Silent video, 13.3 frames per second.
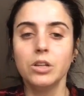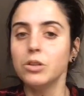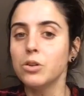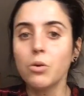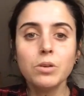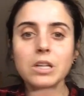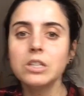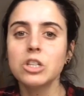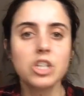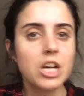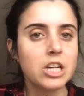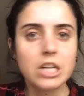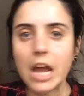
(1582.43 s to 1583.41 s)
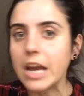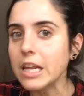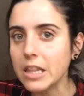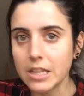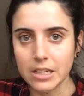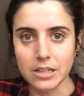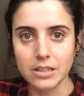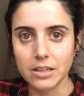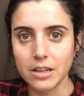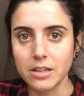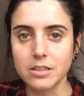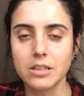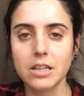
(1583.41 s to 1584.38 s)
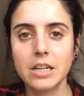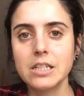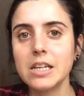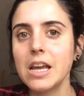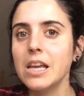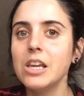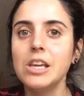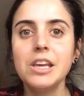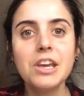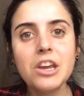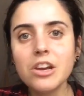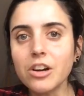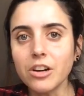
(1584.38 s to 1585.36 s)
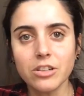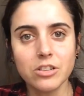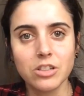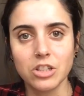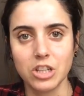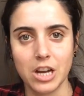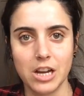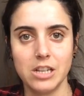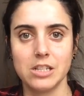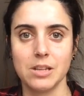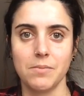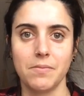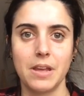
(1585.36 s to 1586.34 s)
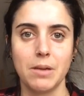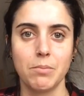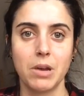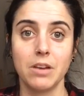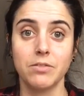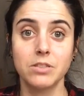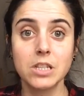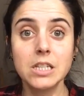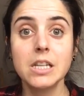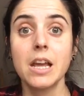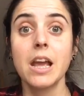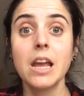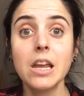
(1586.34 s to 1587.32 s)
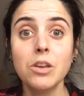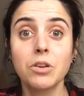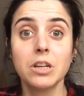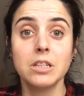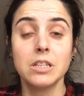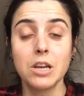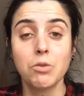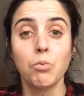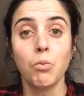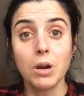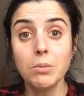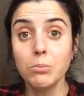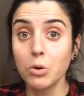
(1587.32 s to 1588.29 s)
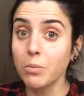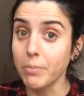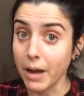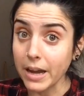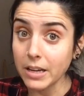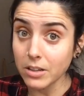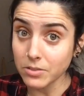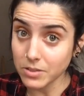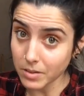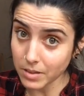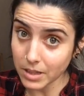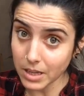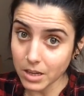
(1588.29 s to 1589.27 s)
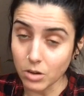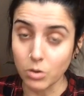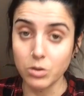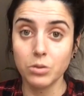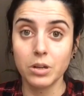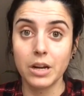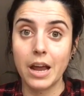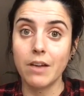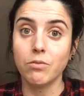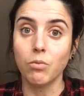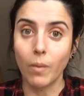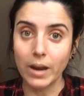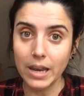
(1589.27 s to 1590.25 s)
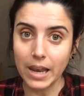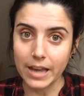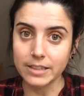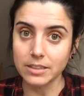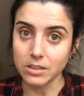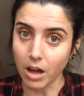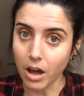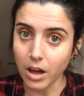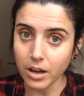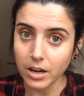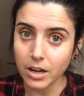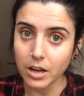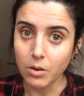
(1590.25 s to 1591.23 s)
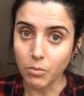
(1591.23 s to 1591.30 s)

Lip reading: You don't need to change anything. It's gonna take years to change something, but if today you can take one more bite of something, or you can have one less thought,